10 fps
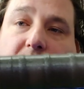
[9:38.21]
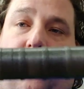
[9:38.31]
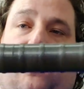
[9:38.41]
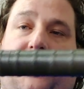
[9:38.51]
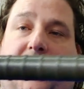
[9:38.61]

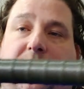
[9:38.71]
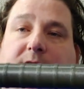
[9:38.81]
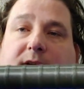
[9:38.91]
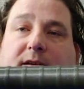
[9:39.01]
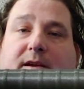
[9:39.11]
All of
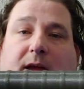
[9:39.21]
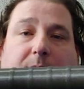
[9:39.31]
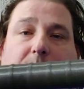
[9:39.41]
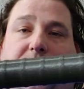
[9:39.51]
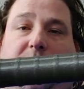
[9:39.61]
that came
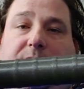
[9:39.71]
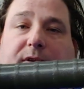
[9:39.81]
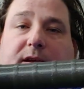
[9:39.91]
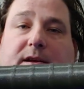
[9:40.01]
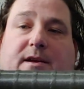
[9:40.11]
out
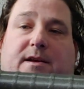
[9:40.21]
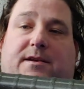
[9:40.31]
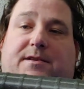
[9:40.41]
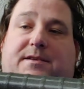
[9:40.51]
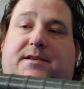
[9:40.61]
beautifully.
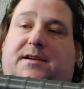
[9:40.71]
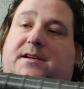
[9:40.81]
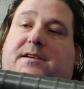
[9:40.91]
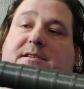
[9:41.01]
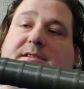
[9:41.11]
This
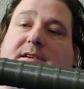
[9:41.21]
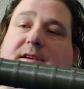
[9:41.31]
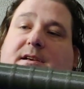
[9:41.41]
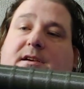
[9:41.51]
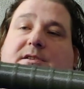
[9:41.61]
is
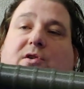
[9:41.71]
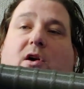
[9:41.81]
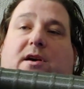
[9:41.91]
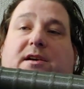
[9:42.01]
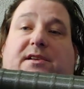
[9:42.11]

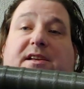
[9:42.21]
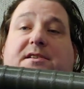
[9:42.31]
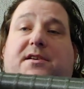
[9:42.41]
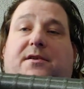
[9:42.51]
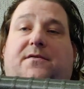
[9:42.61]
Dark
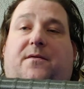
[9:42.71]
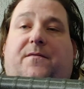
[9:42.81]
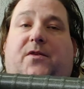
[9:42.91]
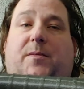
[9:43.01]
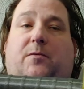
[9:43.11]
Glint from
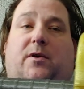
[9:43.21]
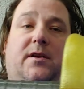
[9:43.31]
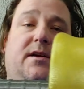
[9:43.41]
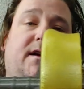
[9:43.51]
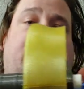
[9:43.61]
Filament 1.